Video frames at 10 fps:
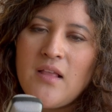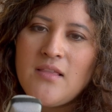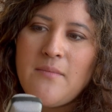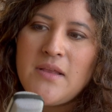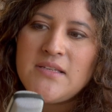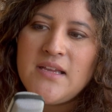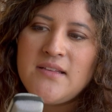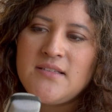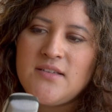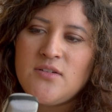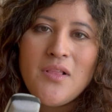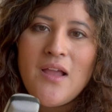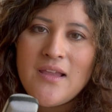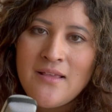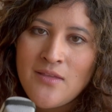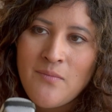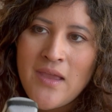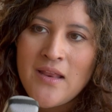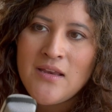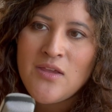limited to plugging them in.